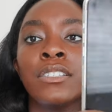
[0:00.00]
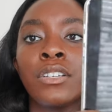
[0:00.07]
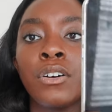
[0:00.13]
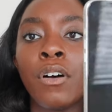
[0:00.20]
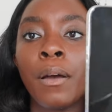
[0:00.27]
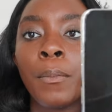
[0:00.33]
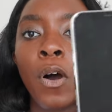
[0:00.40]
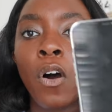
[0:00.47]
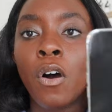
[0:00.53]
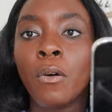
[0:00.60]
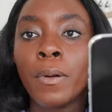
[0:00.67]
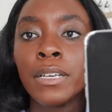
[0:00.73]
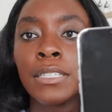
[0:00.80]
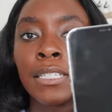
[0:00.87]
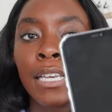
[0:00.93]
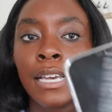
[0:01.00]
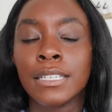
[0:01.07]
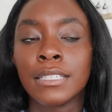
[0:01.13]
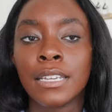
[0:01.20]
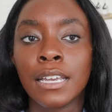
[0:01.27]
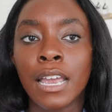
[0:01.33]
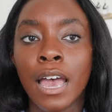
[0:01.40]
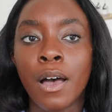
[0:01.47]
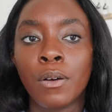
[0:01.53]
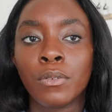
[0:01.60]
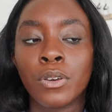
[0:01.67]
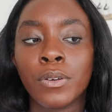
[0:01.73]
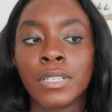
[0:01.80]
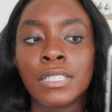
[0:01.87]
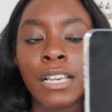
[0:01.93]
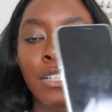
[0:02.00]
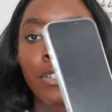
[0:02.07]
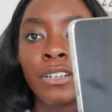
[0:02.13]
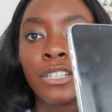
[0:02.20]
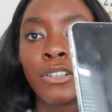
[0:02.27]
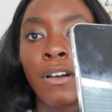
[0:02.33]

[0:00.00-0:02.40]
So I'm always testing out new accessories.